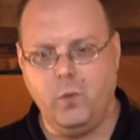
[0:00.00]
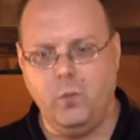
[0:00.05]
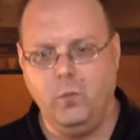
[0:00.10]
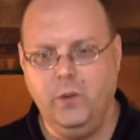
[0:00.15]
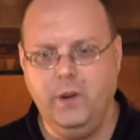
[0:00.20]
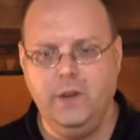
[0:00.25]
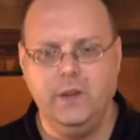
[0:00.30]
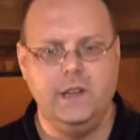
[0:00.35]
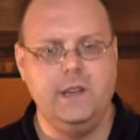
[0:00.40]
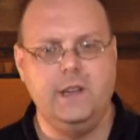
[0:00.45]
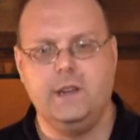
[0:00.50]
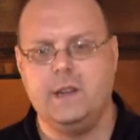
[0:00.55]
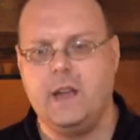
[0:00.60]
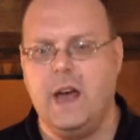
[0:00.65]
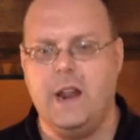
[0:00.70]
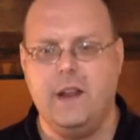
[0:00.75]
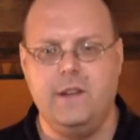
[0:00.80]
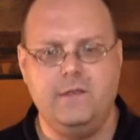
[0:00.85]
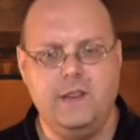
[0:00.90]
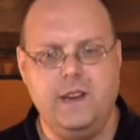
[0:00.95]
really
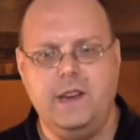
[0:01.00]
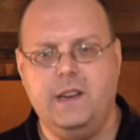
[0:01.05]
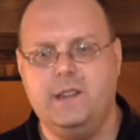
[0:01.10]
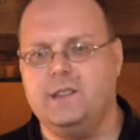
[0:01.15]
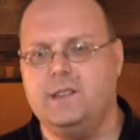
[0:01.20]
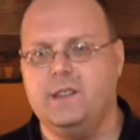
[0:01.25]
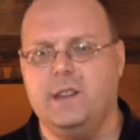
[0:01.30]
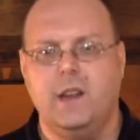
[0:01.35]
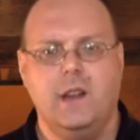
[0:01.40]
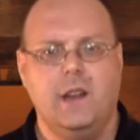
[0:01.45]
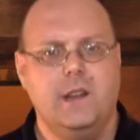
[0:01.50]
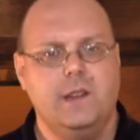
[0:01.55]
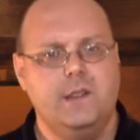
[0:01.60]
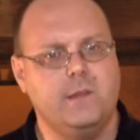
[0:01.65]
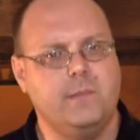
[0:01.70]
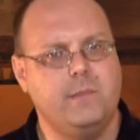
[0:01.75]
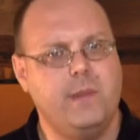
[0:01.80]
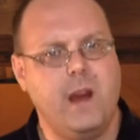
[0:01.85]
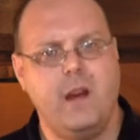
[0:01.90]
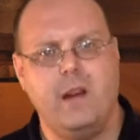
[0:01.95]
kind of needs
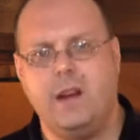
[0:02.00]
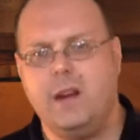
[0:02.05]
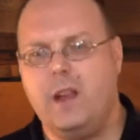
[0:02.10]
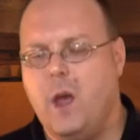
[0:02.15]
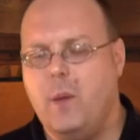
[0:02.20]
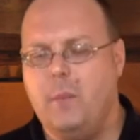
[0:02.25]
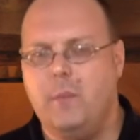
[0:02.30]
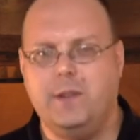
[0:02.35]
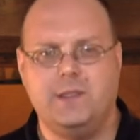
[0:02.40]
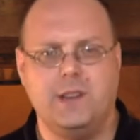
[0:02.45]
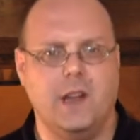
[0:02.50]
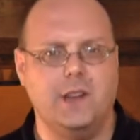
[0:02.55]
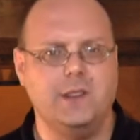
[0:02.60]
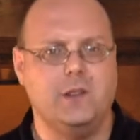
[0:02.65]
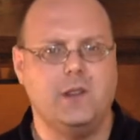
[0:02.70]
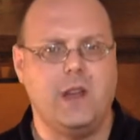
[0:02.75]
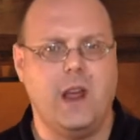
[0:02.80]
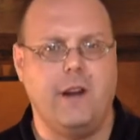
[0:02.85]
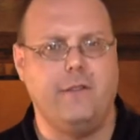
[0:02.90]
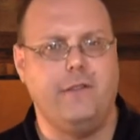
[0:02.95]
some pairing, but it's
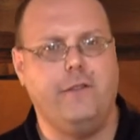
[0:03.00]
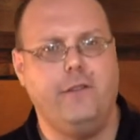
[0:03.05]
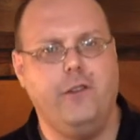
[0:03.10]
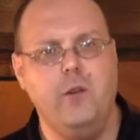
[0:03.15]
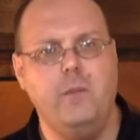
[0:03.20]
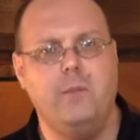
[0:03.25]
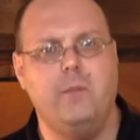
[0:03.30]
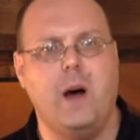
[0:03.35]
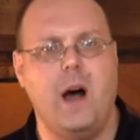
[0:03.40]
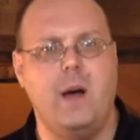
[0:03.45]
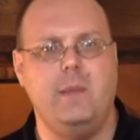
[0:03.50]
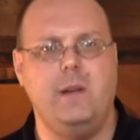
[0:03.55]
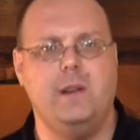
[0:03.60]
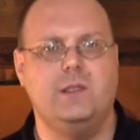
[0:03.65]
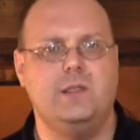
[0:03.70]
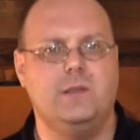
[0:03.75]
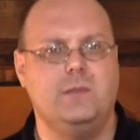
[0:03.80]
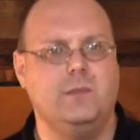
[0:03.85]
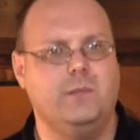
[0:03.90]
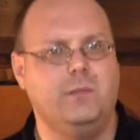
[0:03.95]
also got a fruit
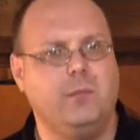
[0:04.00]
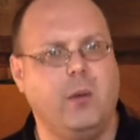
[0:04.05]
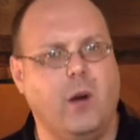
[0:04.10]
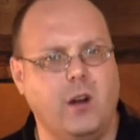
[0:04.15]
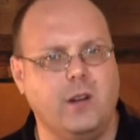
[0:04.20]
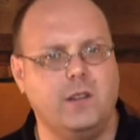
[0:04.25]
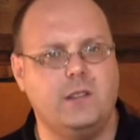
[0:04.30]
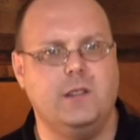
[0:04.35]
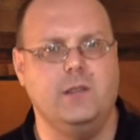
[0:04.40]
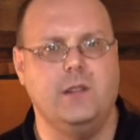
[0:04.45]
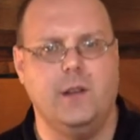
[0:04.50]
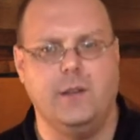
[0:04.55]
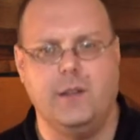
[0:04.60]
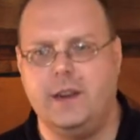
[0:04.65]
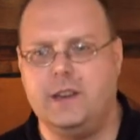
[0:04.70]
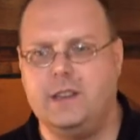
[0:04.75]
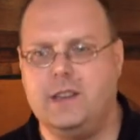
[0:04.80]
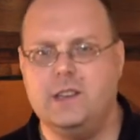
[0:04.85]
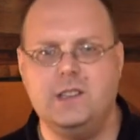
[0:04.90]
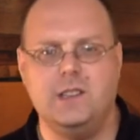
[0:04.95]
bombish part to it.
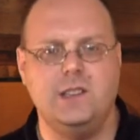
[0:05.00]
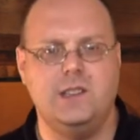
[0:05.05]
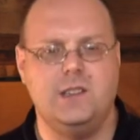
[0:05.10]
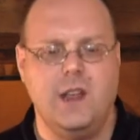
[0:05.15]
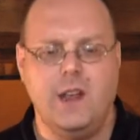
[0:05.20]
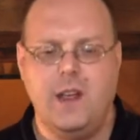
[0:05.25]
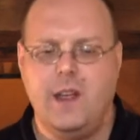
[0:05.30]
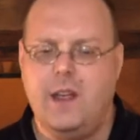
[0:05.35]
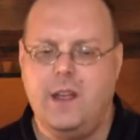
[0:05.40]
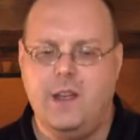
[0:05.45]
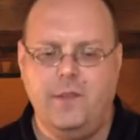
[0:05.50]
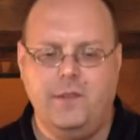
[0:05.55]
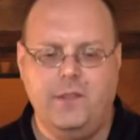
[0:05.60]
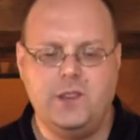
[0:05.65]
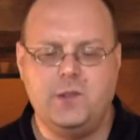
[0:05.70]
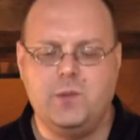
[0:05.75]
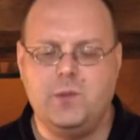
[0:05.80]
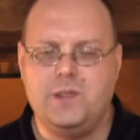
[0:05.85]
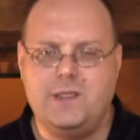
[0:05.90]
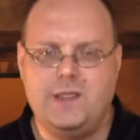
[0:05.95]
Like this is
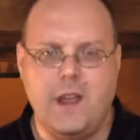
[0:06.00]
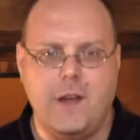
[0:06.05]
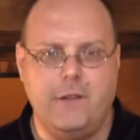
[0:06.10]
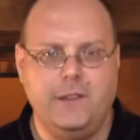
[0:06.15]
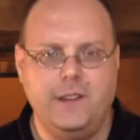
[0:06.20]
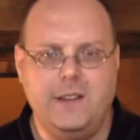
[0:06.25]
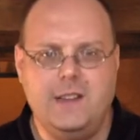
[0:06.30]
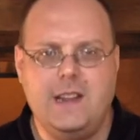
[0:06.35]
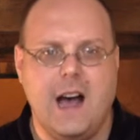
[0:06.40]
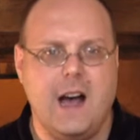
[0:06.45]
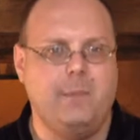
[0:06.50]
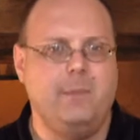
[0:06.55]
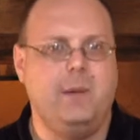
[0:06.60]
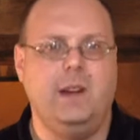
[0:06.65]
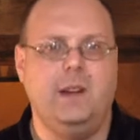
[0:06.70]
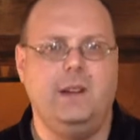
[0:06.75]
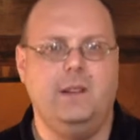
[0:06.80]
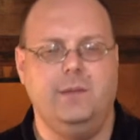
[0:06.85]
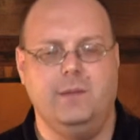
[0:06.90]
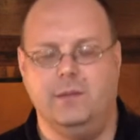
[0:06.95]
this would definitely not
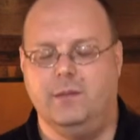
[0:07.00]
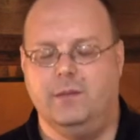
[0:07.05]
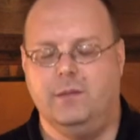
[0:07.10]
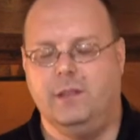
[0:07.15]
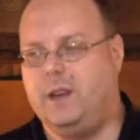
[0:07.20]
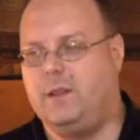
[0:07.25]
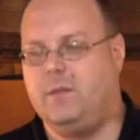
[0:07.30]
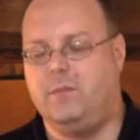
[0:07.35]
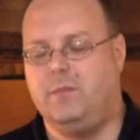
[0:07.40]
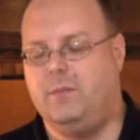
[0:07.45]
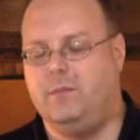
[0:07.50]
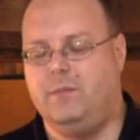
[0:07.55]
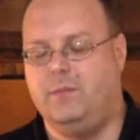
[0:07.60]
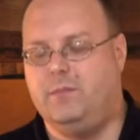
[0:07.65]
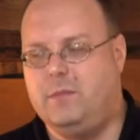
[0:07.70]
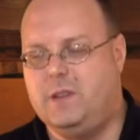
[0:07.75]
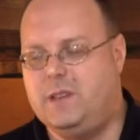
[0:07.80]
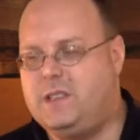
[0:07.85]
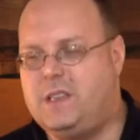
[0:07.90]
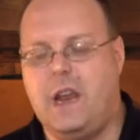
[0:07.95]
be like
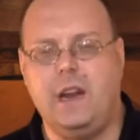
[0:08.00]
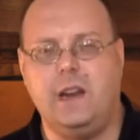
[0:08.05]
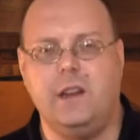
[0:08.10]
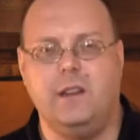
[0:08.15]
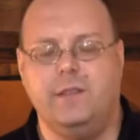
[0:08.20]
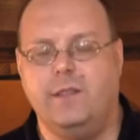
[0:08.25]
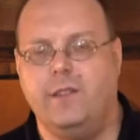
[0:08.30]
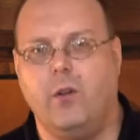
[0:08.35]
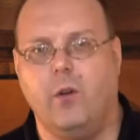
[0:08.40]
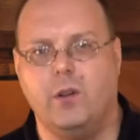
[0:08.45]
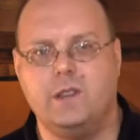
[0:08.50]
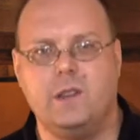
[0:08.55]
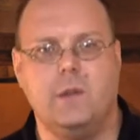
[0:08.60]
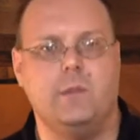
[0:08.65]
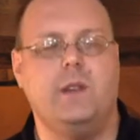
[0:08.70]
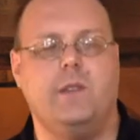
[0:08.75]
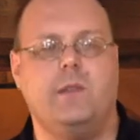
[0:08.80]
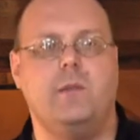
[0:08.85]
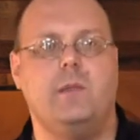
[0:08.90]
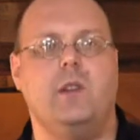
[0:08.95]
mistaken for
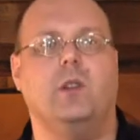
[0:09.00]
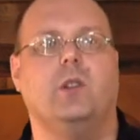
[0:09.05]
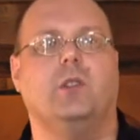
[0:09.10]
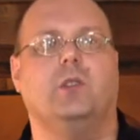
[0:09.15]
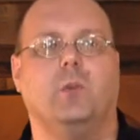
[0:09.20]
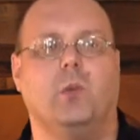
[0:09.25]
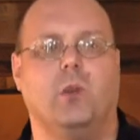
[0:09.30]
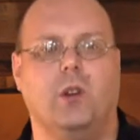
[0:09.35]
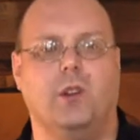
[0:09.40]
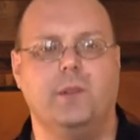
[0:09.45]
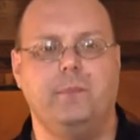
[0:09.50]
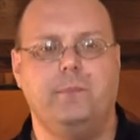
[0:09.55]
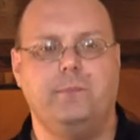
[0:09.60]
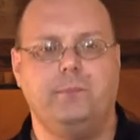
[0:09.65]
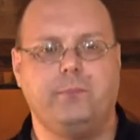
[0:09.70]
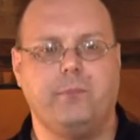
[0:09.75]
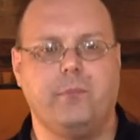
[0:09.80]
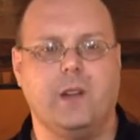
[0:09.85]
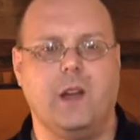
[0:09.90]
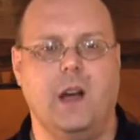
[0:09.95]
something from the old world.
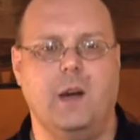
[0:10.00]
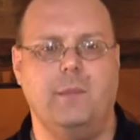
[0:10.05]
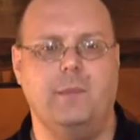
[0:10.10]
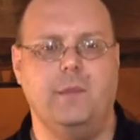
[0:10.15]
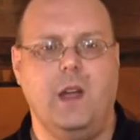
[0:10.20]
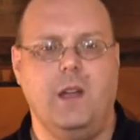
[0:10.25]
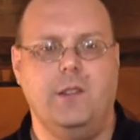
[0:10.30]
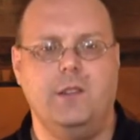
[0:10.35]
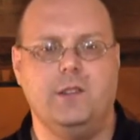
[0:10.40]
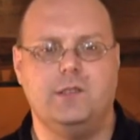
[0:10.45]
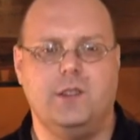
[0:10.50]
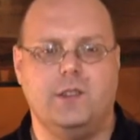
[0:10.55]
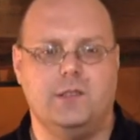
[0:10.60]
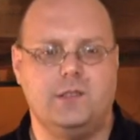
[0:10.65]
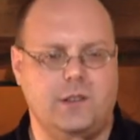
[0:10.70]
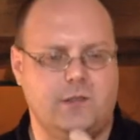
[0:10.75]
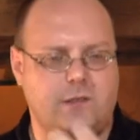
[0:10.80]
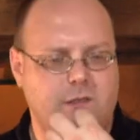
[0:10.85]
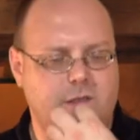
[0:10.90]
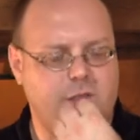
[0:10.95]
Um, there's
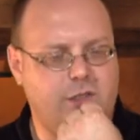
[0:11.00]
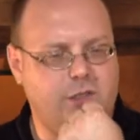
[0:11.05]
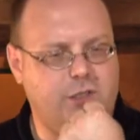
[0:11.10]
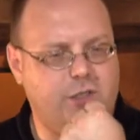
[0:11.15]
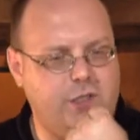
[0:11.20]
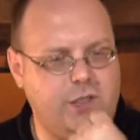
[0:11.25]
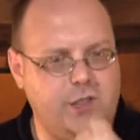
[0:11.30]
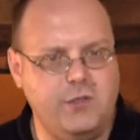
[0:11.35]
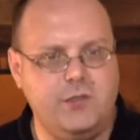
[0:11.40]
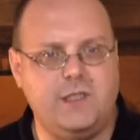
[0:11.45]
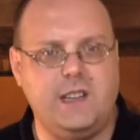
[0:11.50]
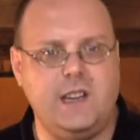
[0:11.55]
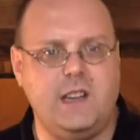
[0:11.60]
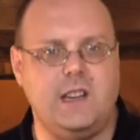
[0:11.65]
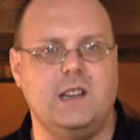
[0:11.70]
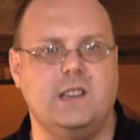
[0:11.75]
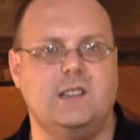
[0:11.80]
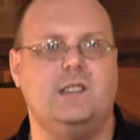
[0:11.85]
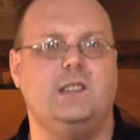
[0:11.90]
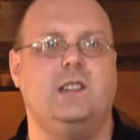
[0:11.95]
there's a
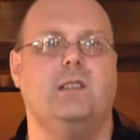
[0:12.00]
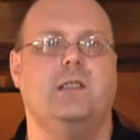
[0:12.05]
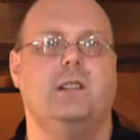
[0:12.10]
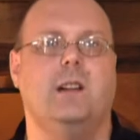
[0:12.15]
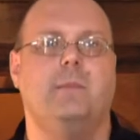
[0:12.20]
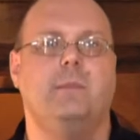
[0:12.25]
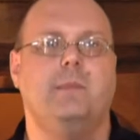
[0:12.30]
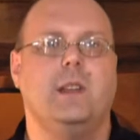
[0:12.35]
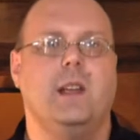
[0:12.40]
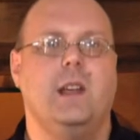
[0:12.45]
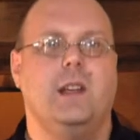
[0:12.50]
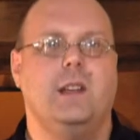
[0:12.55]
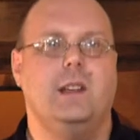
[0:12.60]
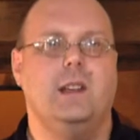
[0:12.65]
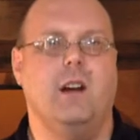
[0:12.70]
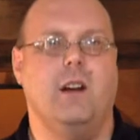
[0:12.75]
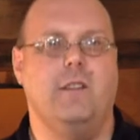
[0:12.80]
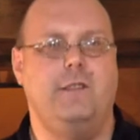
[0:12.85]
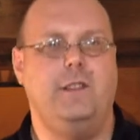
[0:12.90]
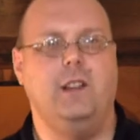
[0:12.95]
juiciness to it.
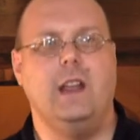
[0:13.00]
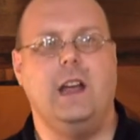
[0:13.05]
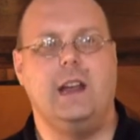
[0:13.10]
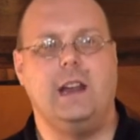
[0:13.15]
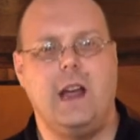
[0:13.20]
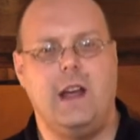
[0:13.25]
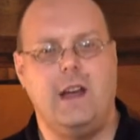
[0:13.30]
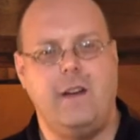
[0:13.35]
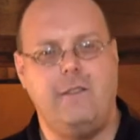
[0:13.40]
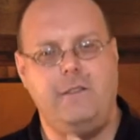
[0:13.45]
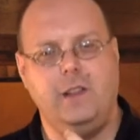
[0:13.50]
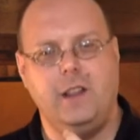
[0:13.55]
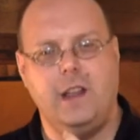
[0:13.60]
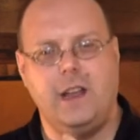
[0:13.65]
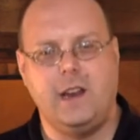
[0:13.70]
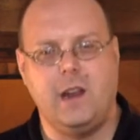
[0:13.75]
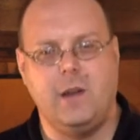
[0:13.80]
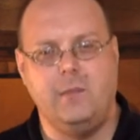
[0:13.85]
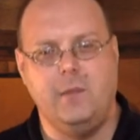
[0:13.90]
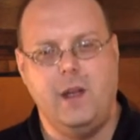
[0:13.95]
You know, I feel like I, I, feel
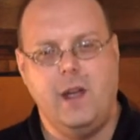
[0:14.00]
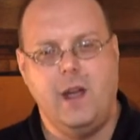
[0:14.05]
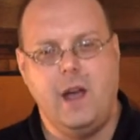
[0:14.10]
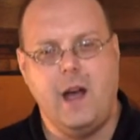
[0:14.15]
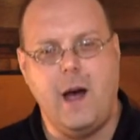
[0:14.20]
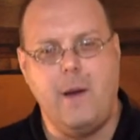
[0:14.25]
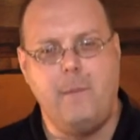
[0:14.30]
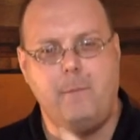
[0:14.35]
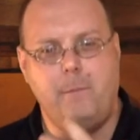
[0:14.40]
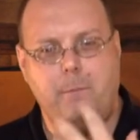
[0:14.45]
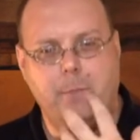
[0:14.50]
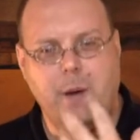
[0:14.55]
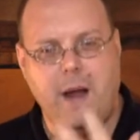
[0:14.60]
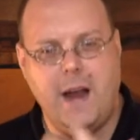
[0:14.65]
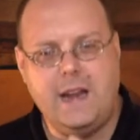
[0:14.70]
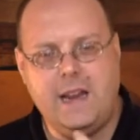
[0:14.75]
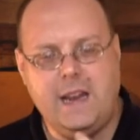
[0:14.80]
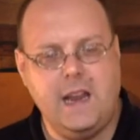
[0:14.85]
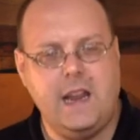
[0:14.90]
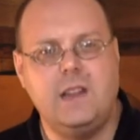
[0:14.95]
like I'm I'm
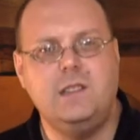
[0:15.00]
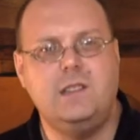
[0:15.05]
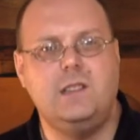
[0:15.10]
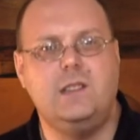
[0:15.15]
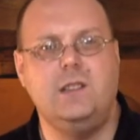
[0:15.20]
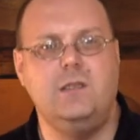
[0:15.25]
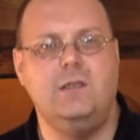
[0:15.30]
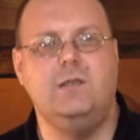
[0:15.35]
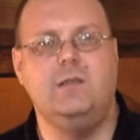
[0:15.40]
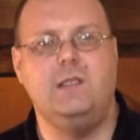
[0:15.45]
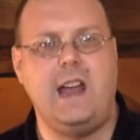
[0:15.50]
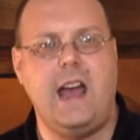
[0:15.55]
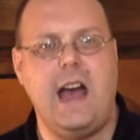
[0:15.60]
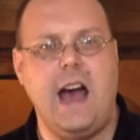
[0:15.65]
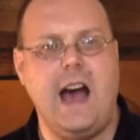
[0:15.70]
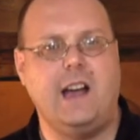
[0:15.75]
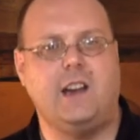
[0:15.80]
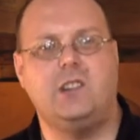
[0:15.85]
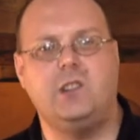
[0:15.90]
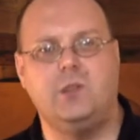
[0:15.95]
biting into the
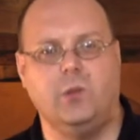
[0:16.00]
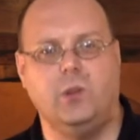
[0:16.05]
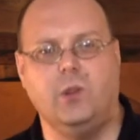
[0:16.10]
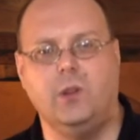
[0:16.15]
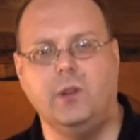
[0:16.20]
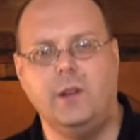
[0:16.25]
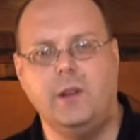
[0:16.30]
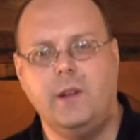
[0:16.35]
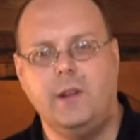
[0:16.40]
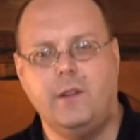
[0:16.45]
actual